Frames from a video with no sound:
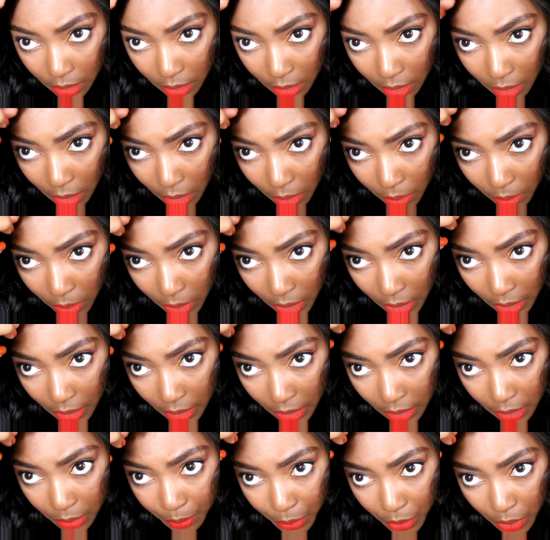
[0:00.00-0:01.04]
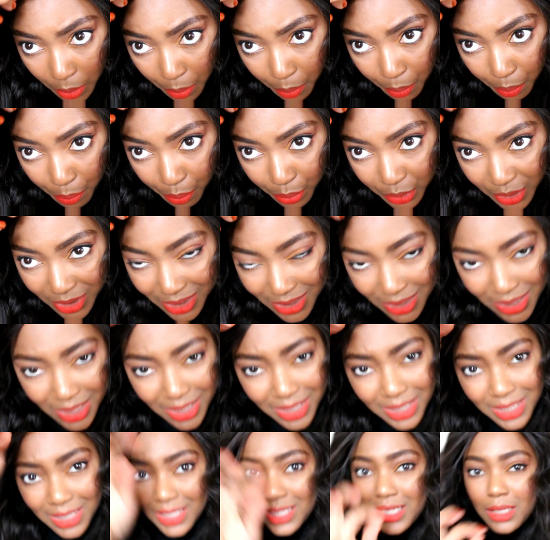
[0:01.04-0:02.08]
go and put just a
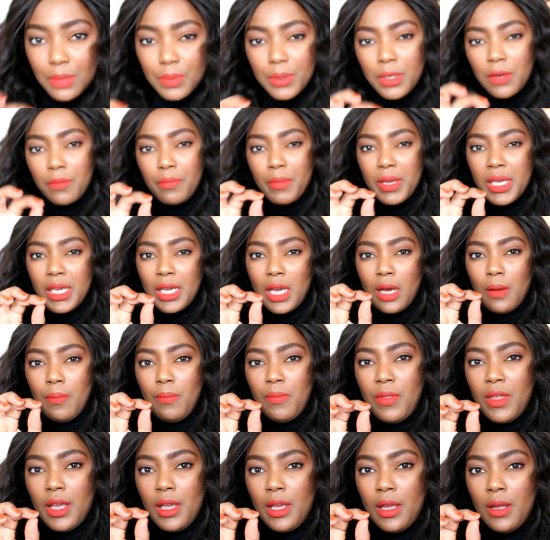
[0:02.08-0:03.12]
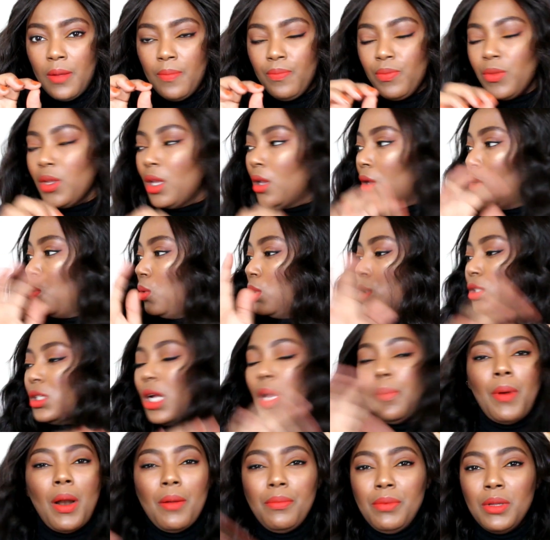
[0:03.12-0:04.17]
little bit of makeup there, which I
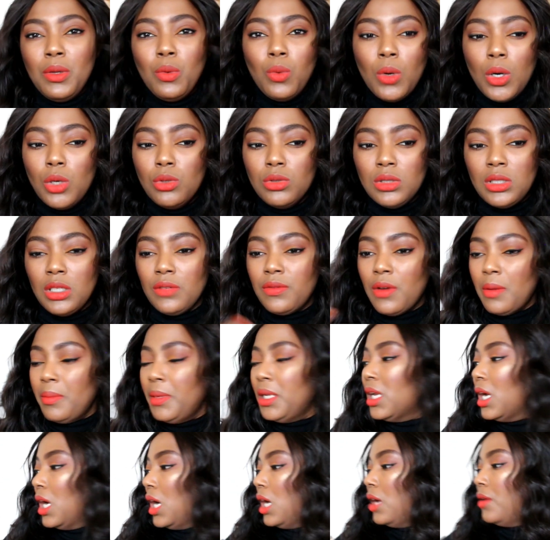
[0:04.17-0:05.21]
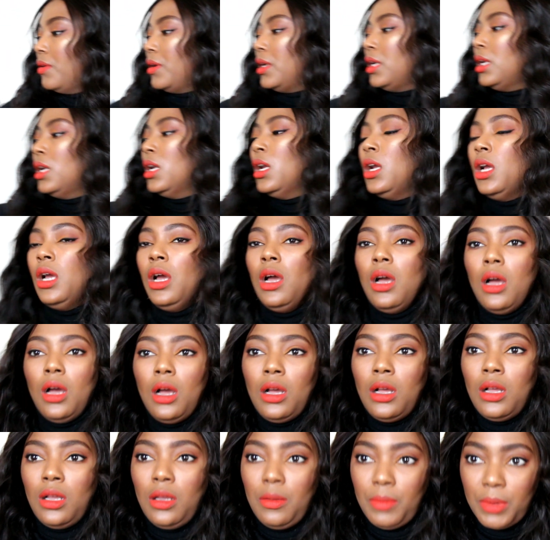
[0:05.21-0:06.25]
probably won't if I'm in a hurry,
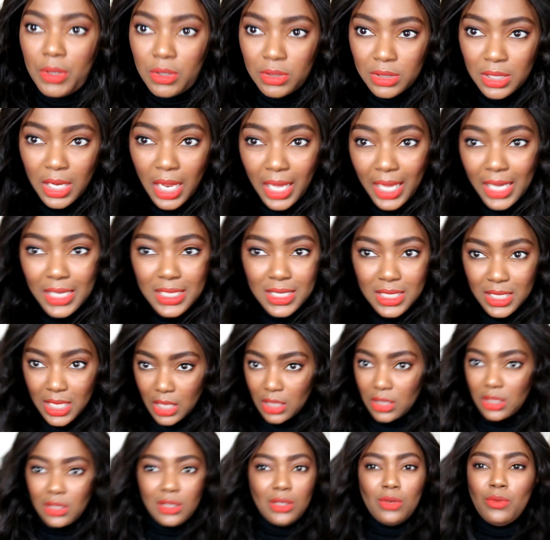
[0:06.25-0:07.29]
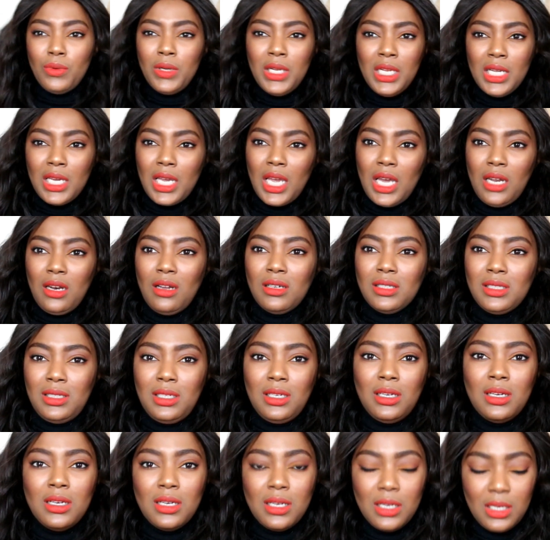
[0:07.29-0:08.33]
because like I said, you really cannot
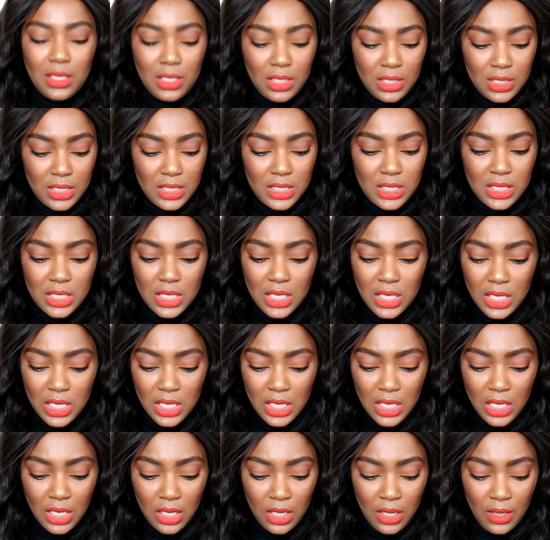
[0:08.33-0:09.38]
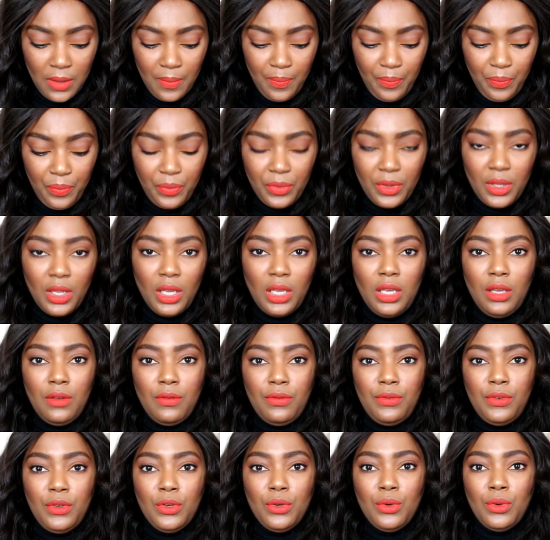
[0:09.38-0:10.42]
see
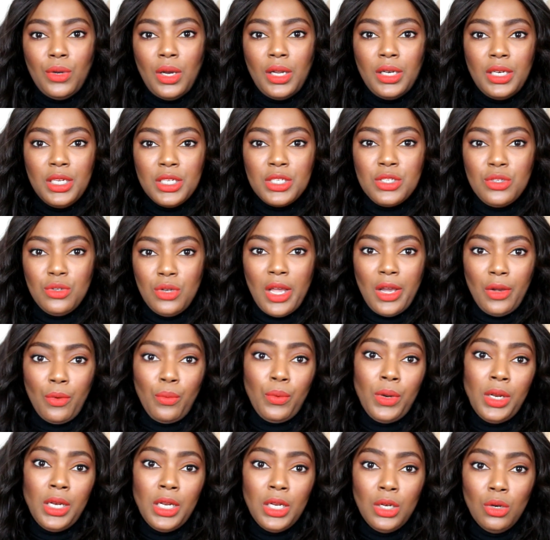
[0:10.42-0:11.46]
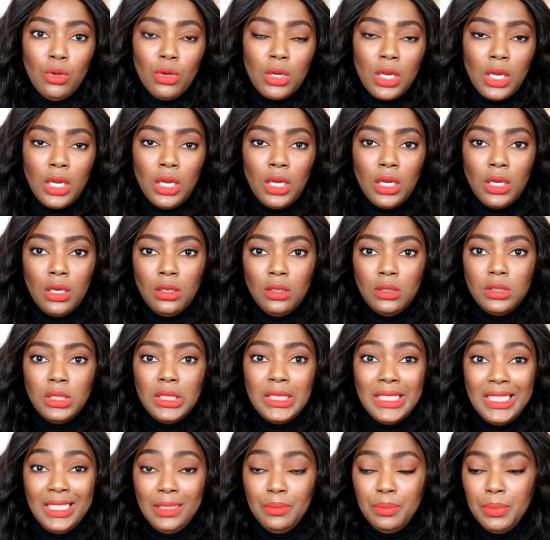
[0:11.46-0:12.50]
unless you like really looking
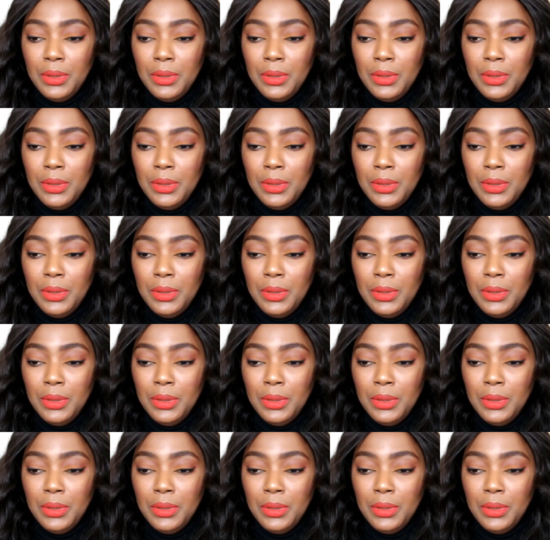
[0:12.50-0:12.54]
deep.